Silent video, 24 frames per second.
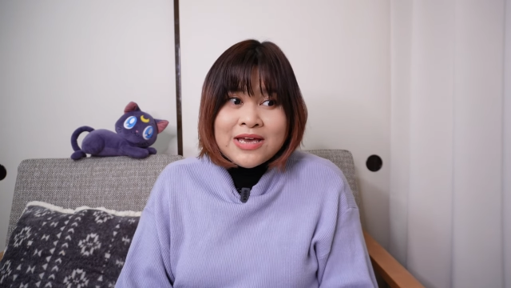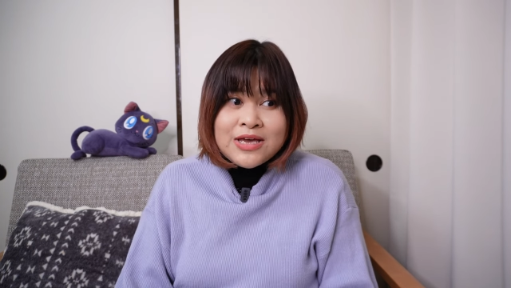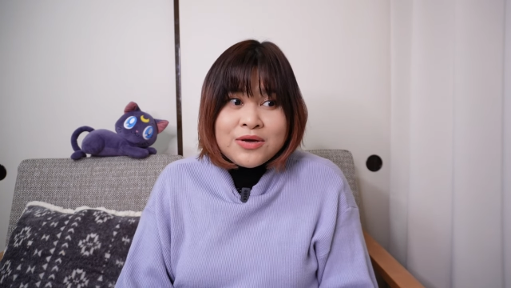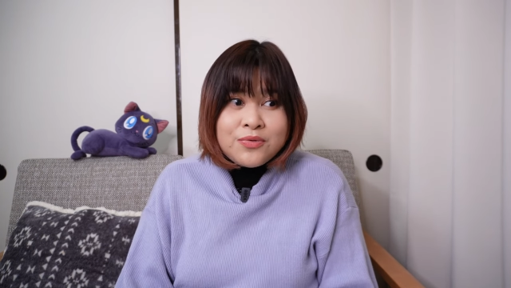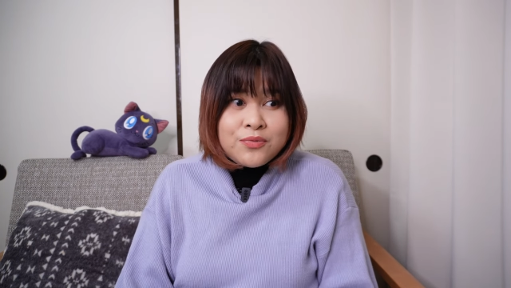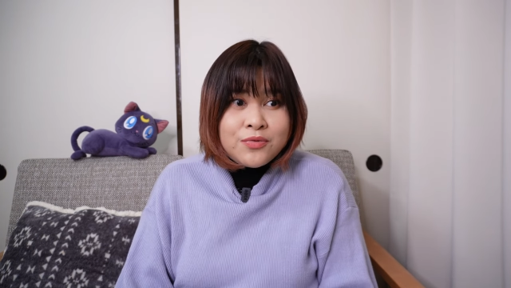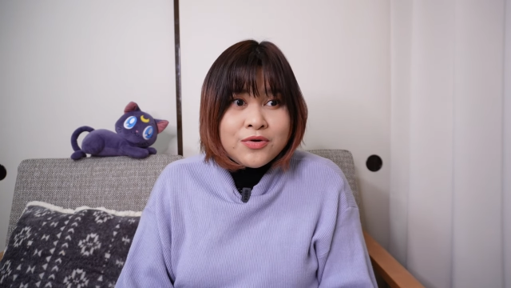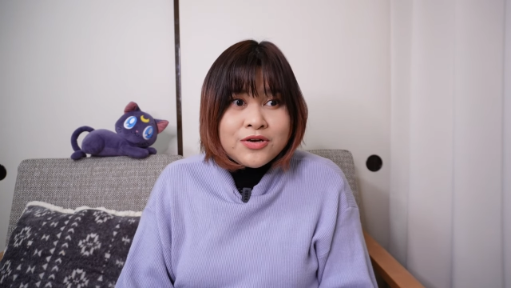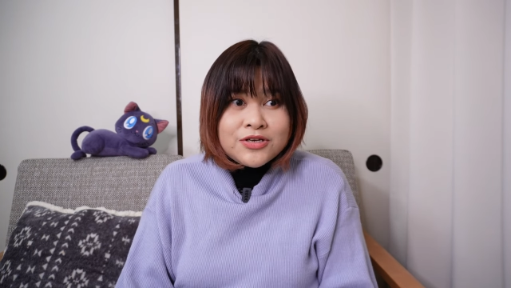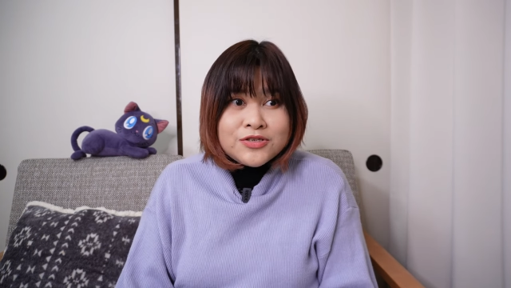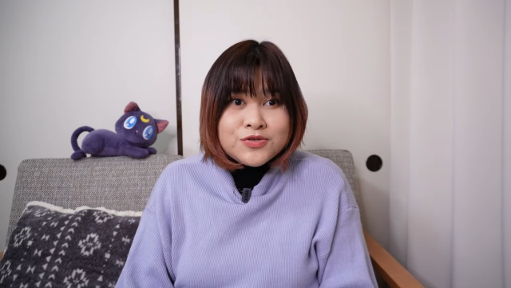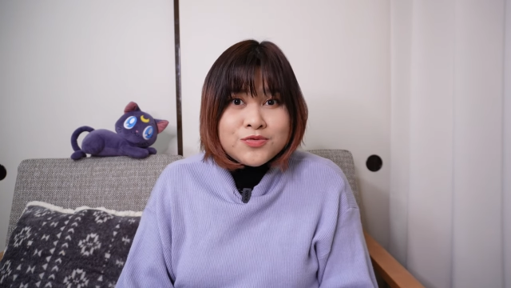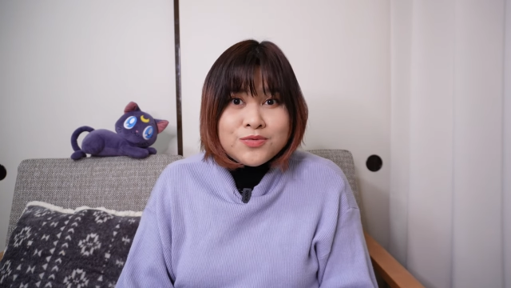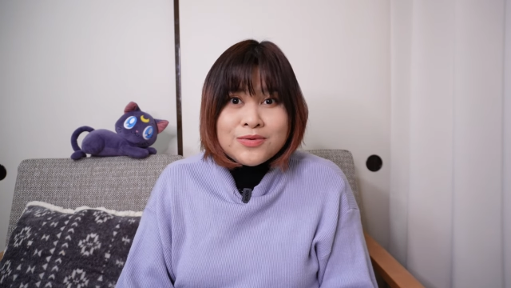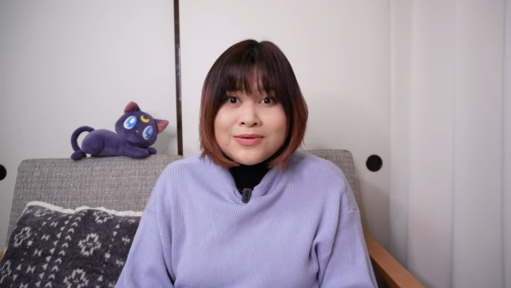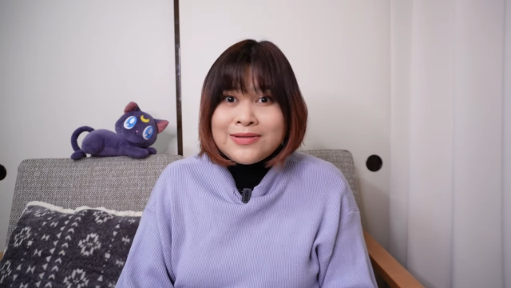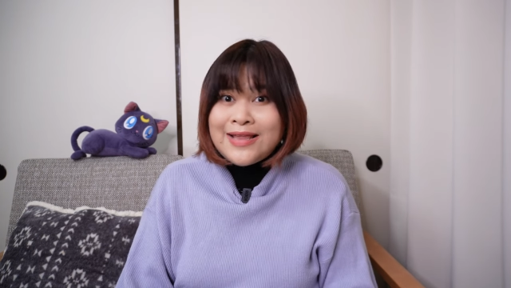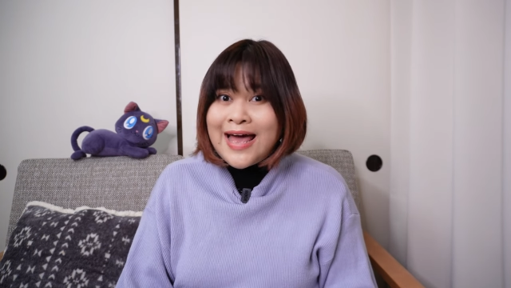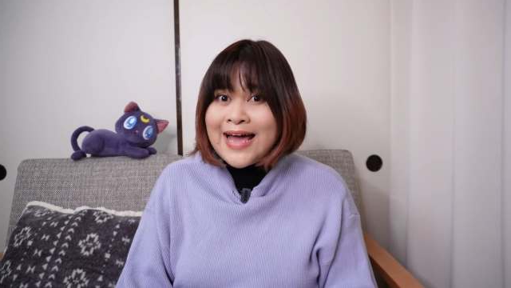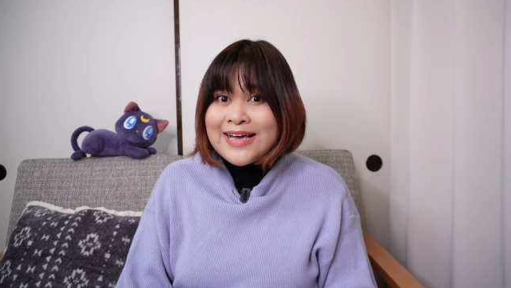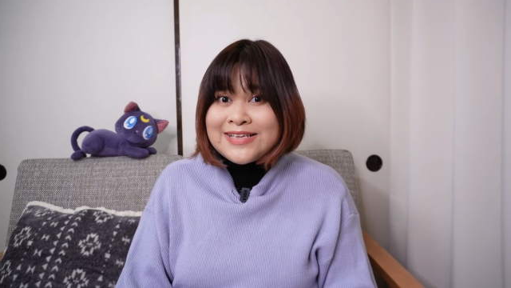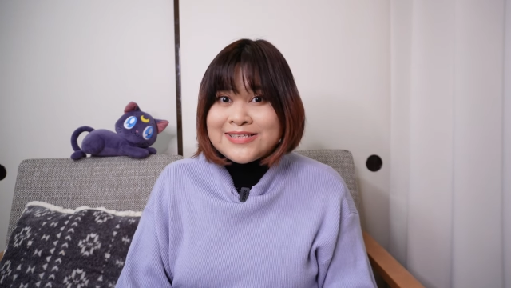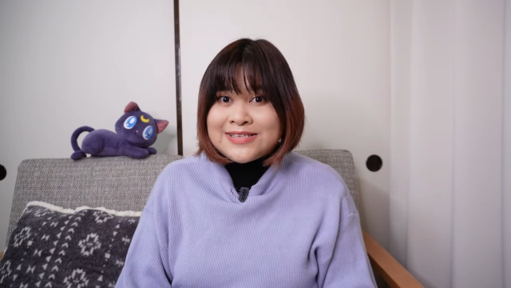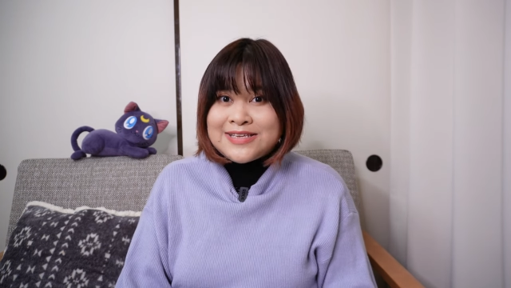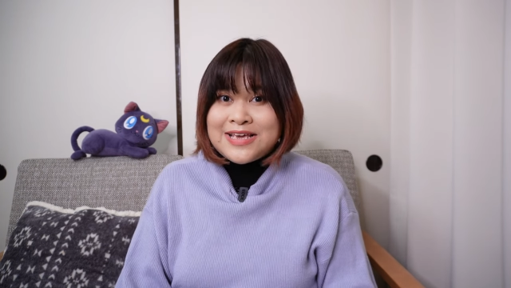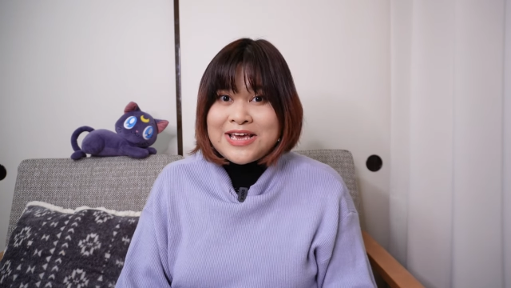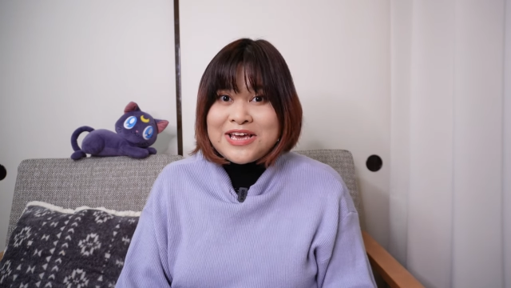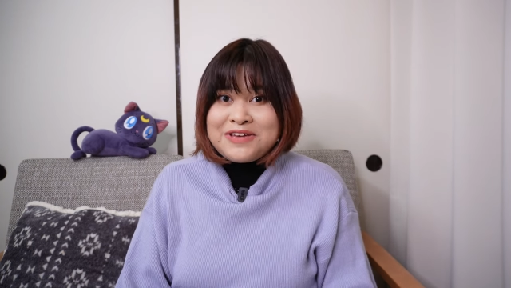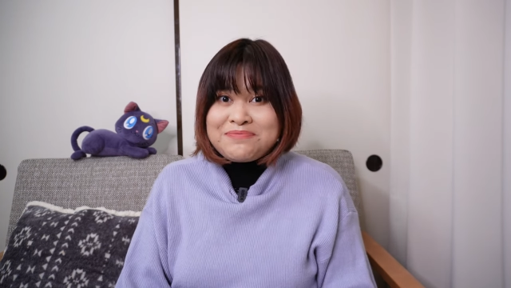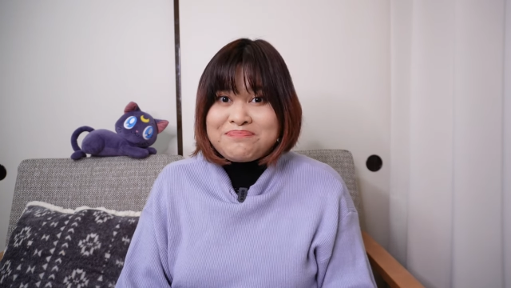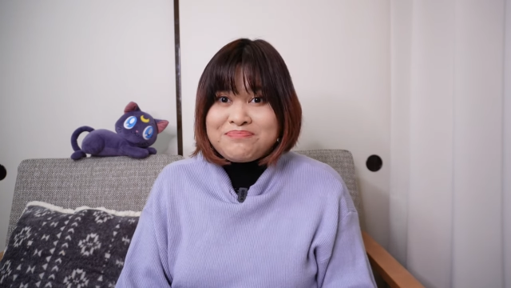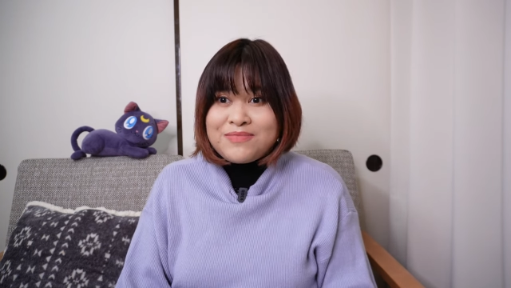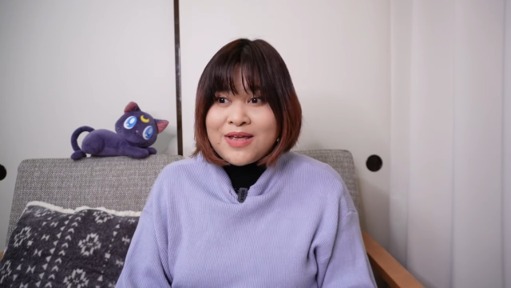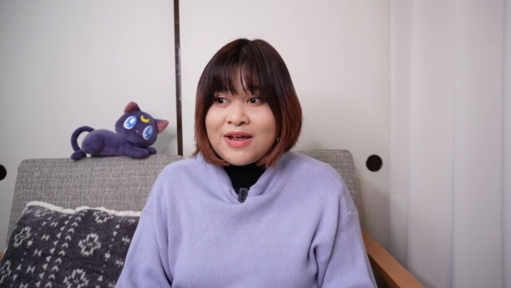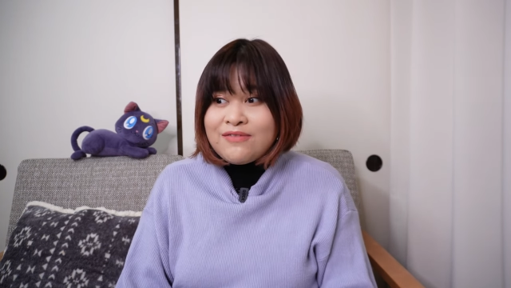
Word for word: it was relaxing.